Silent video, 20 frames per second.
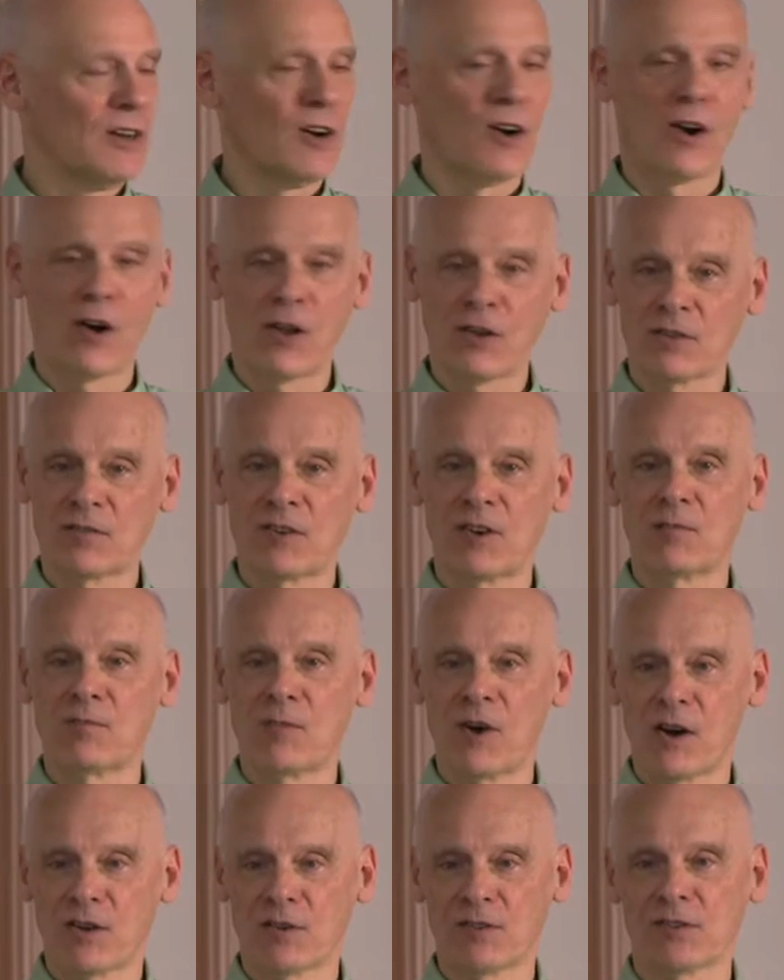All of our
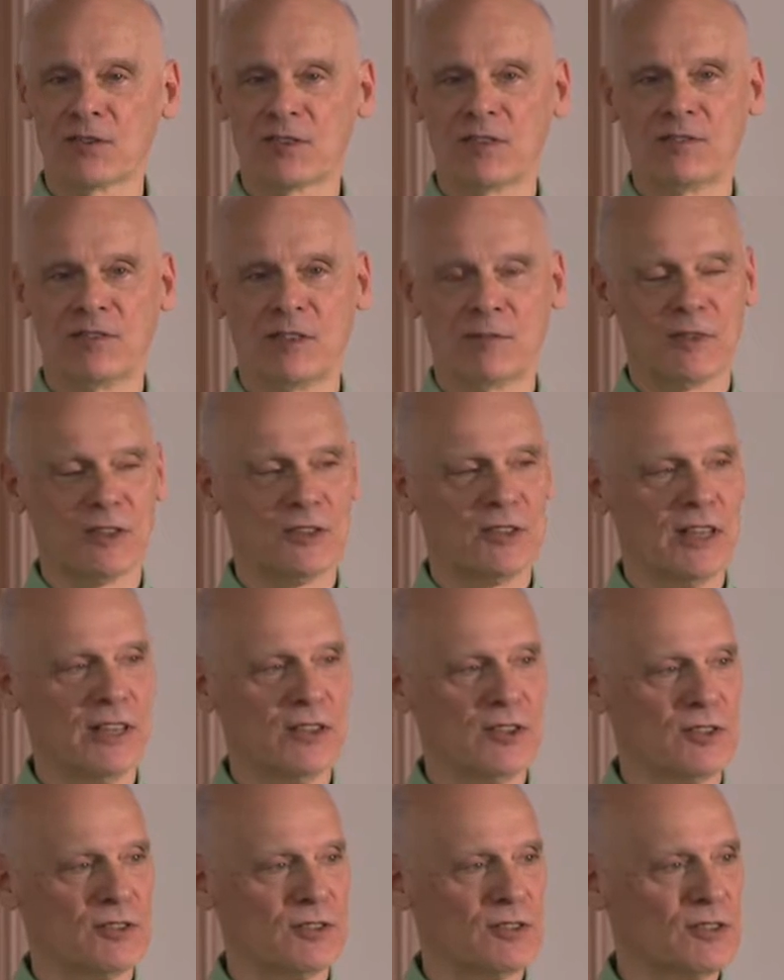models have
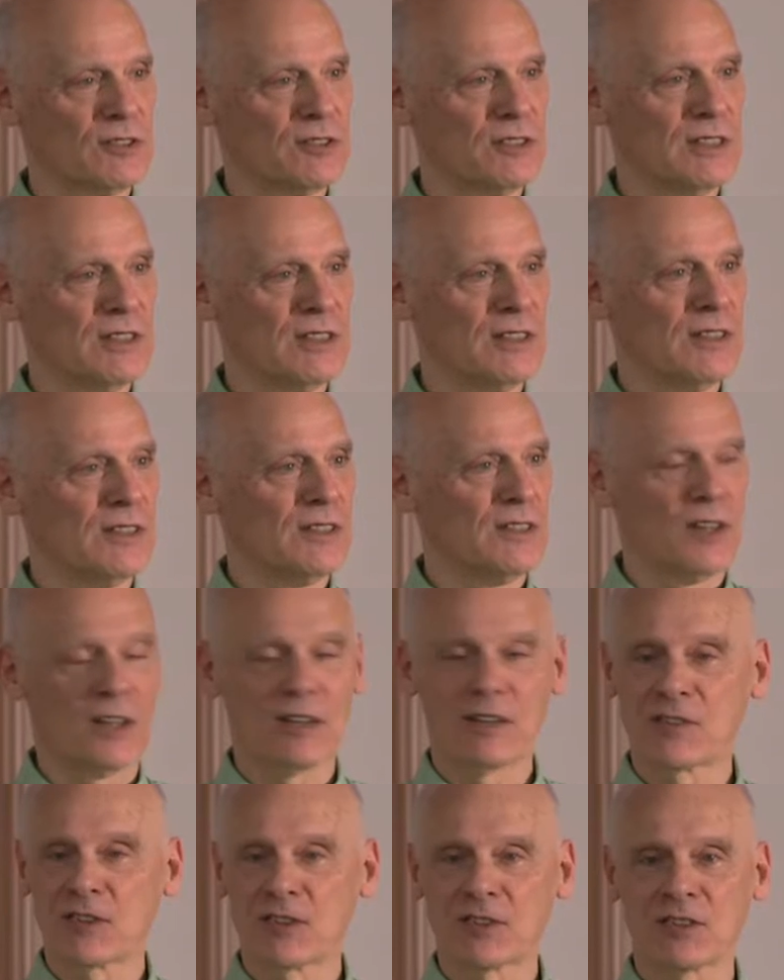limitations.
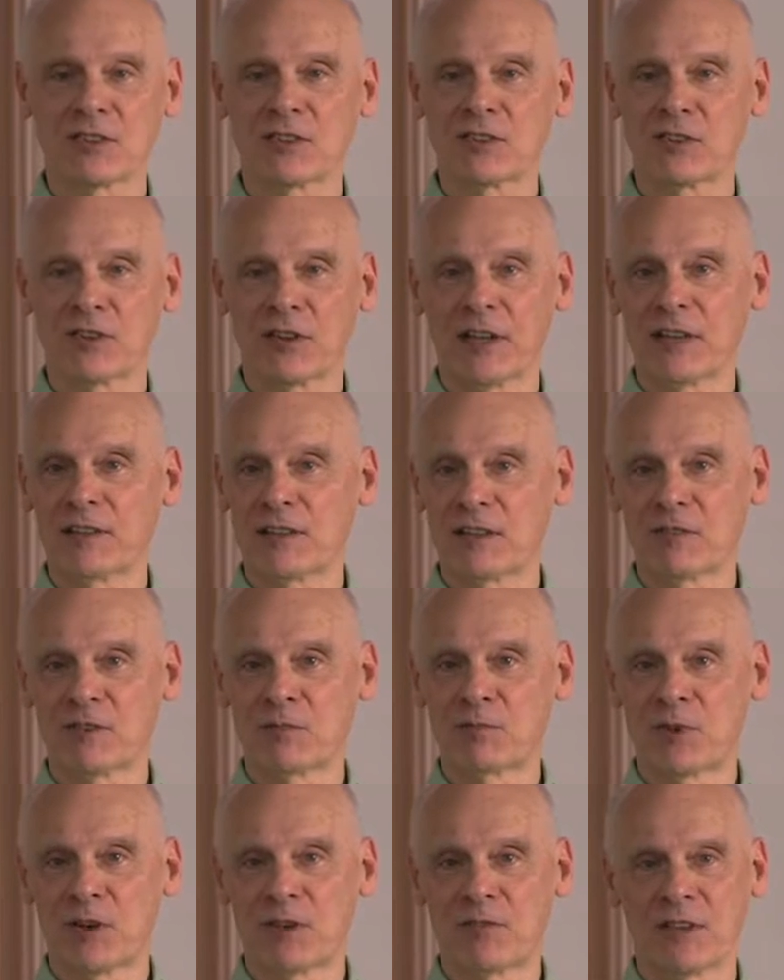None of us can claim to have a
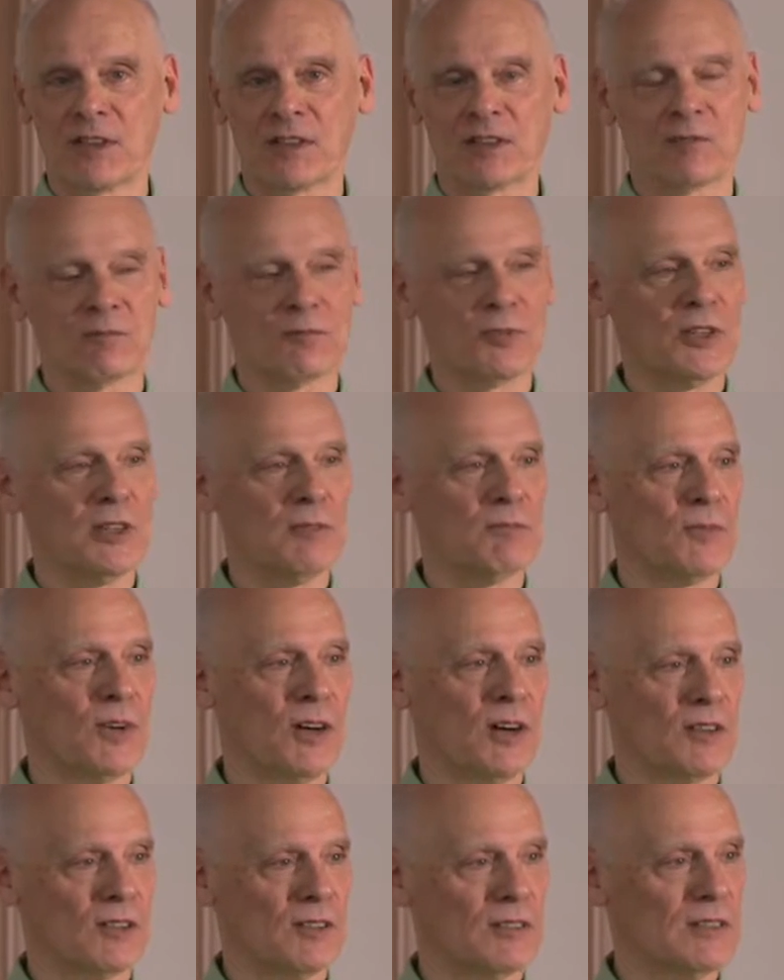perfect, complete
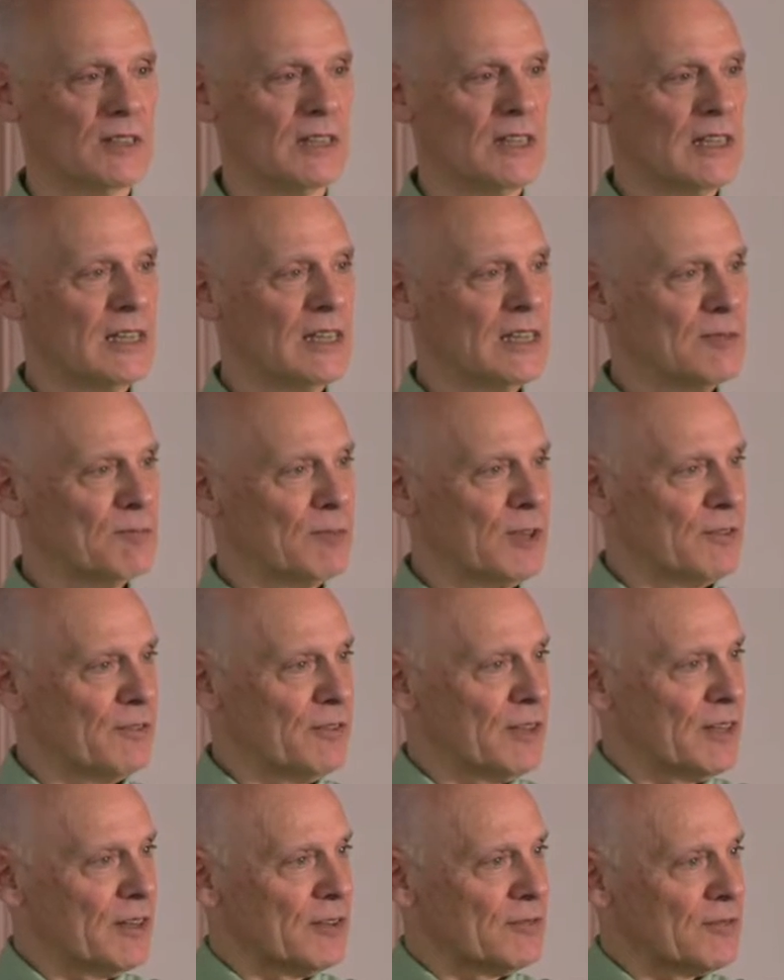model. But if
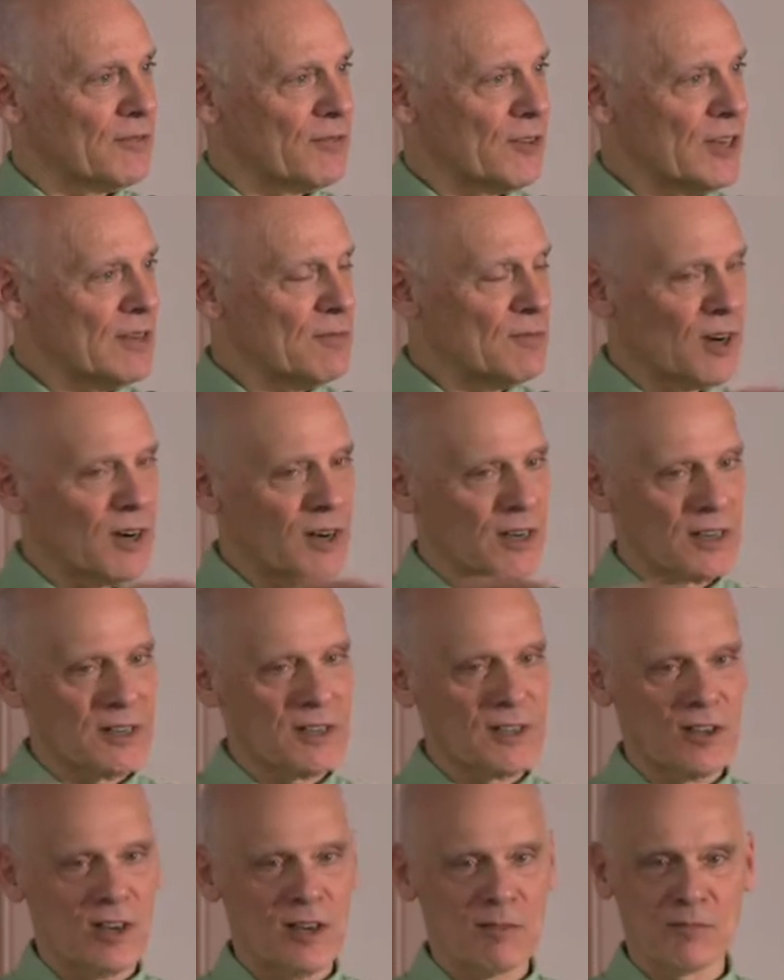we have free
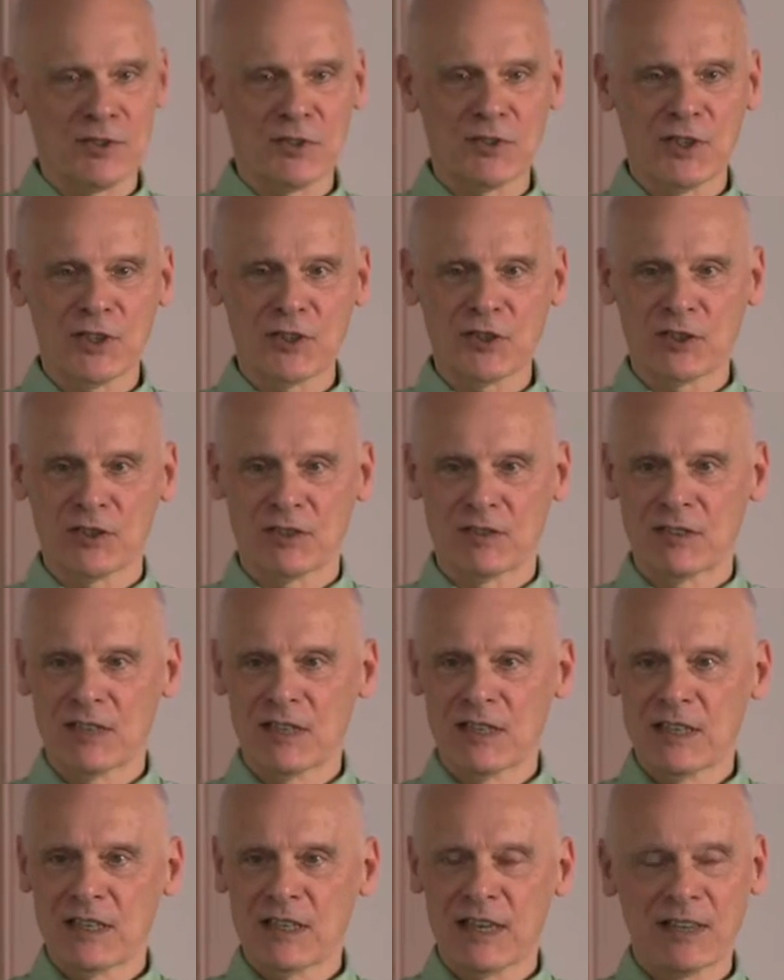market competition
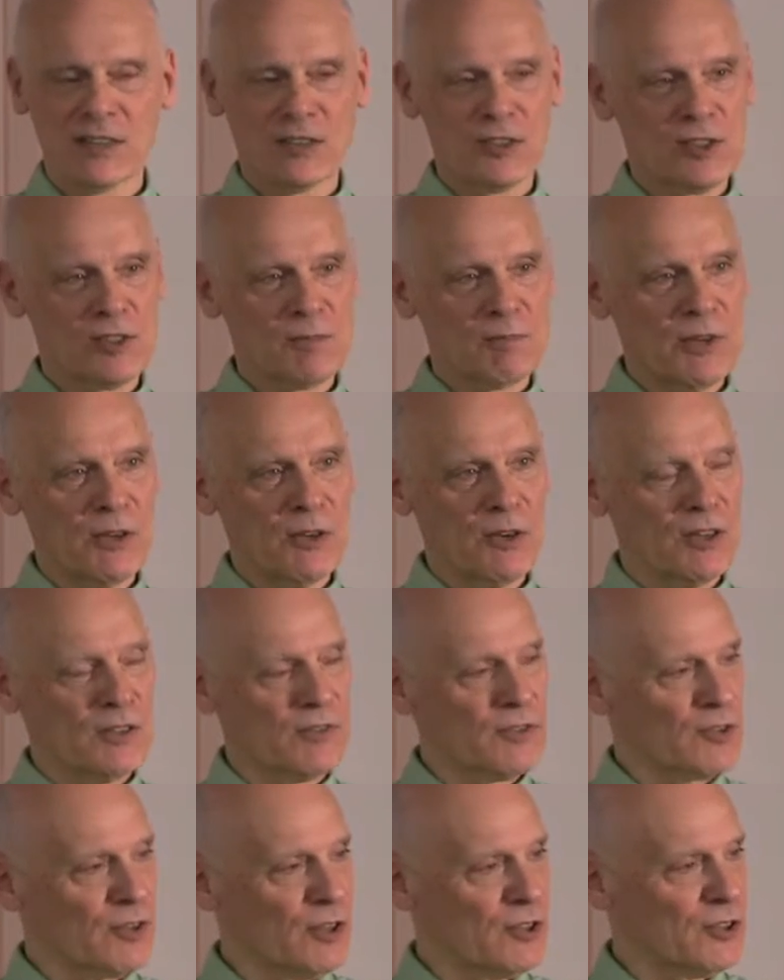in a spirit
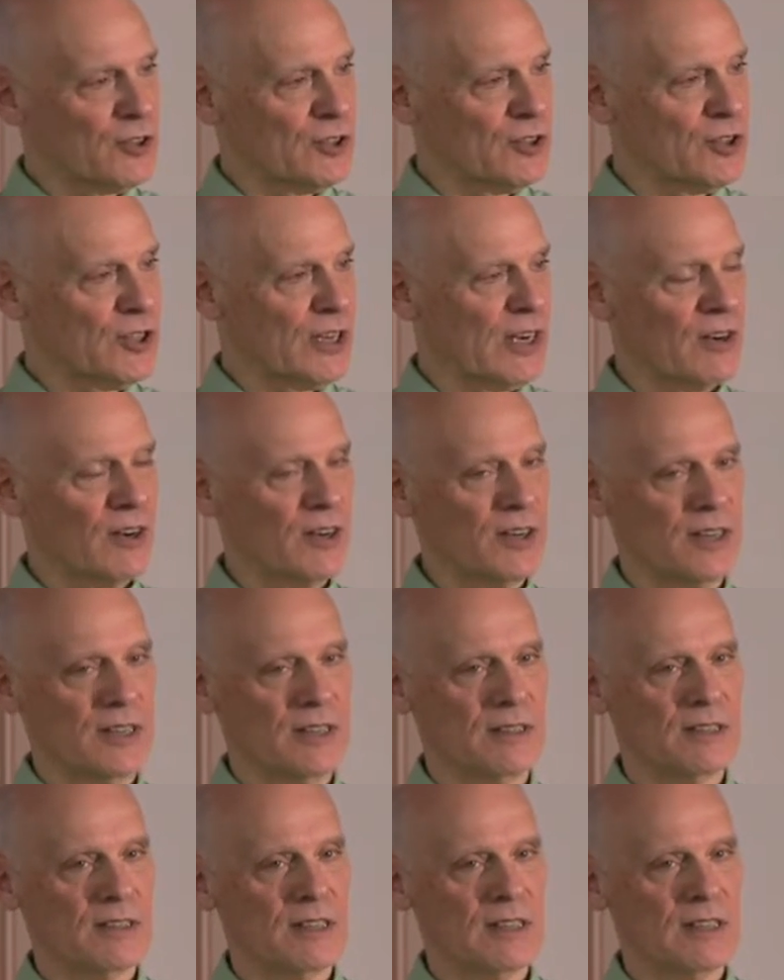of Christian charity,